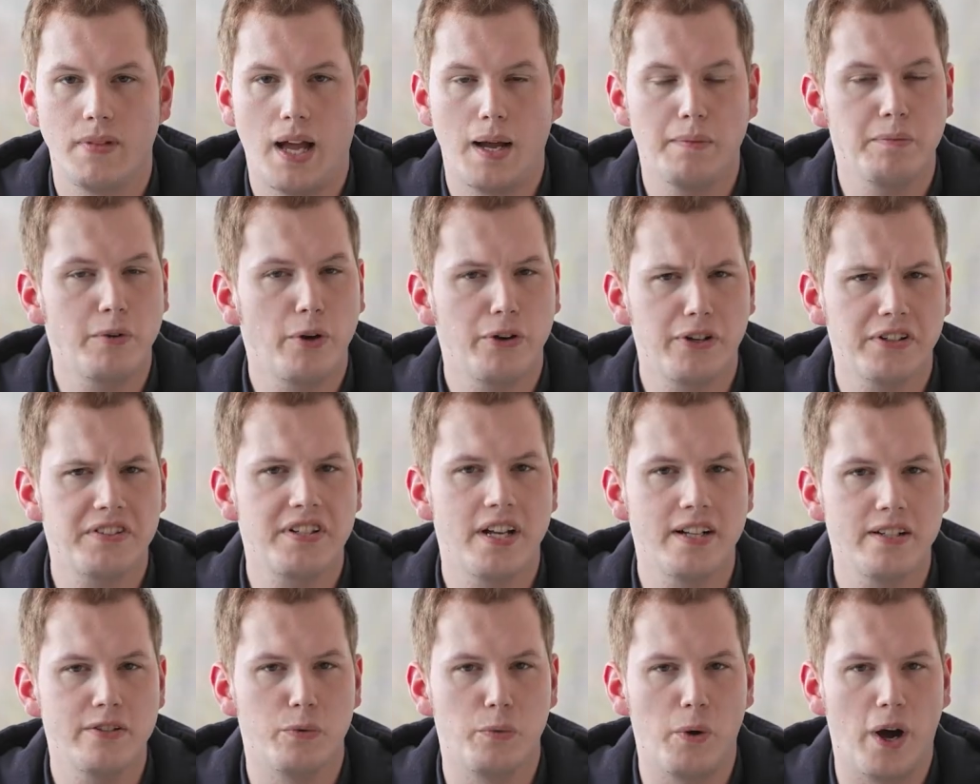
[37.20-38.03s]
I'm going to
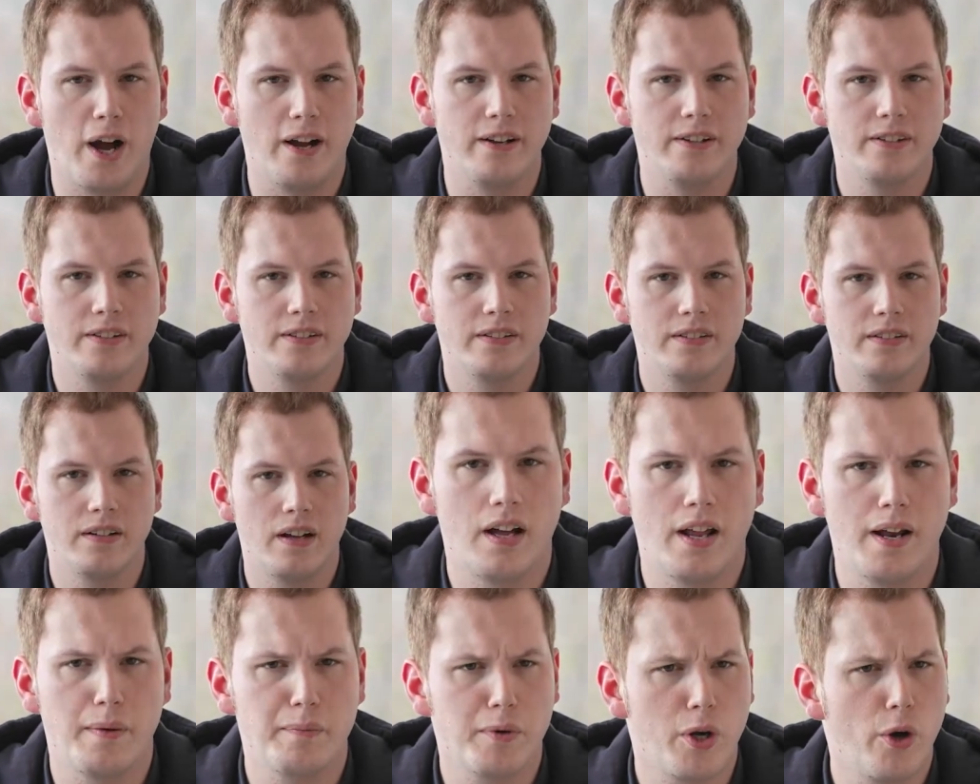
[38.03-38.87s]
tell you why,
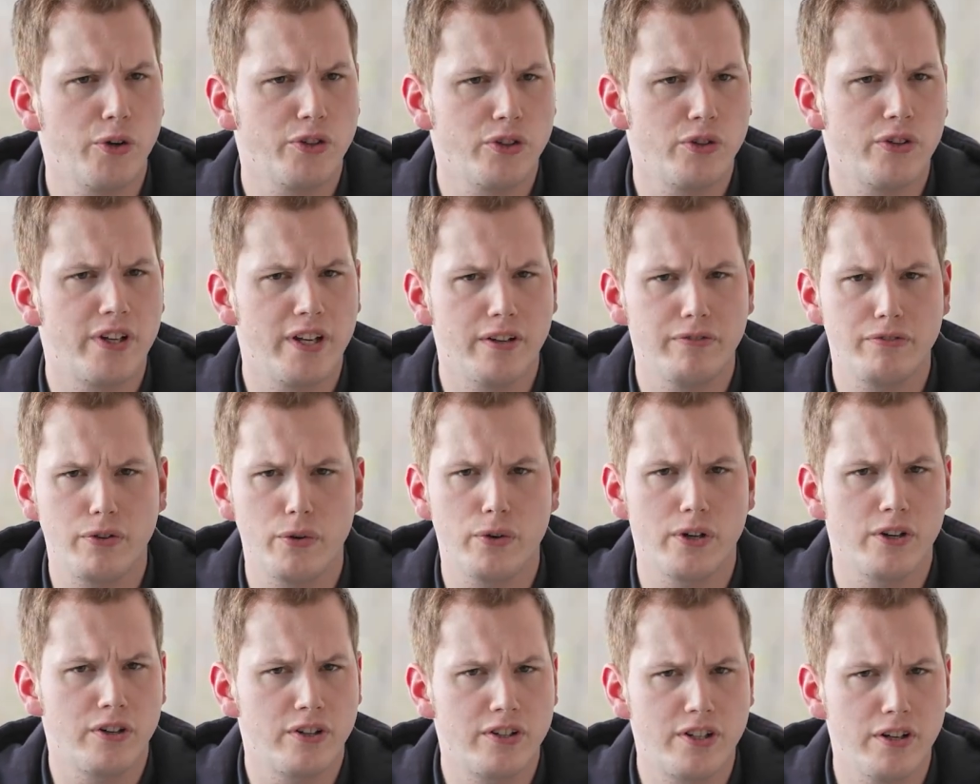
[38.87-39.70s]
and I'm going to give you
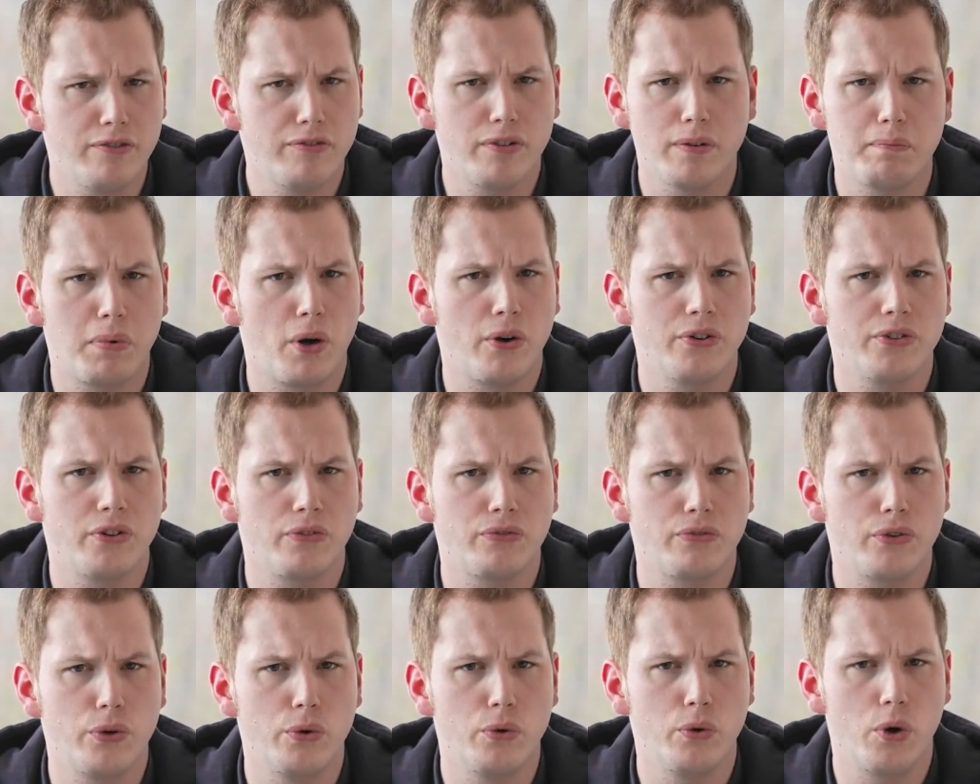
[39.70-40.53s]
a different point of
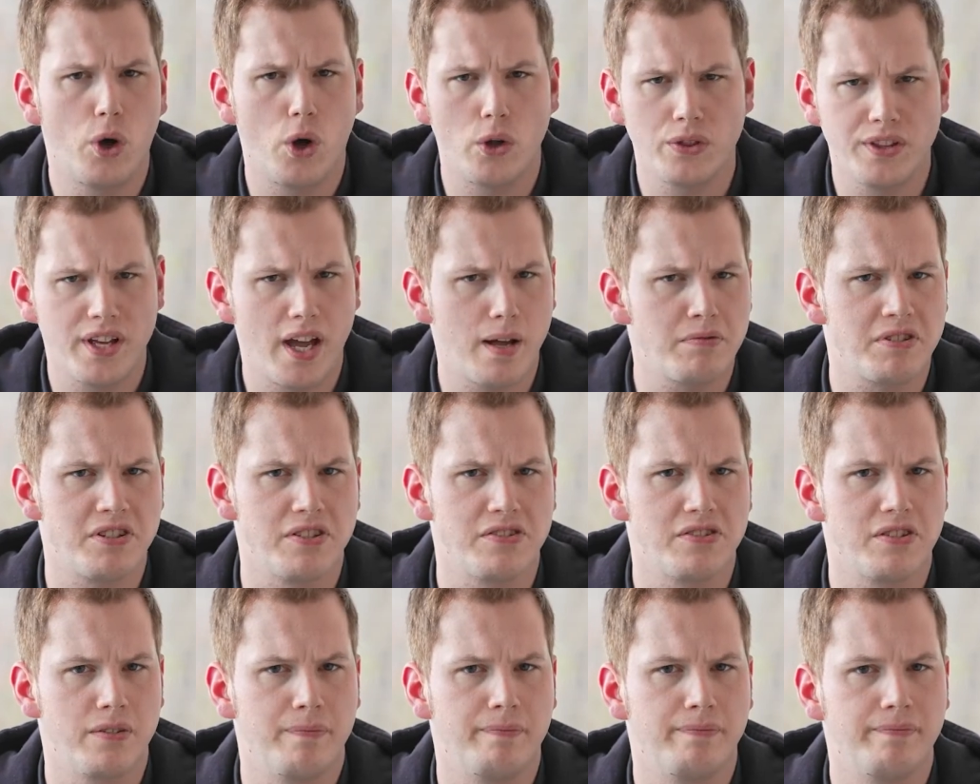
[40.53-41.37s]
view on the app
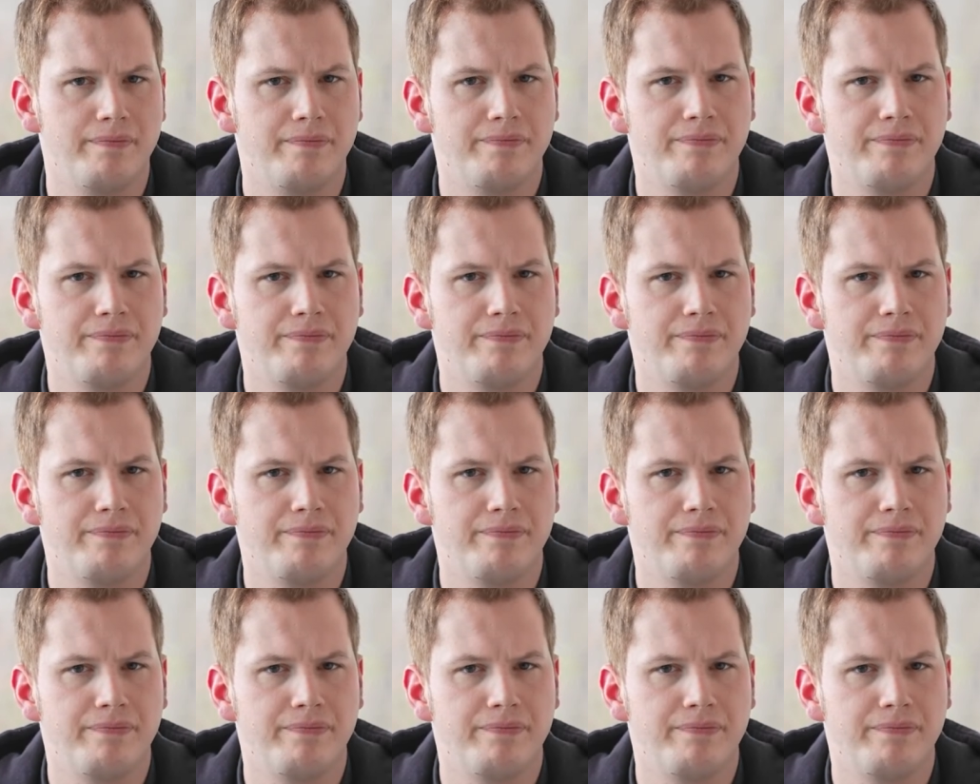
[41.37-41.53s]
system.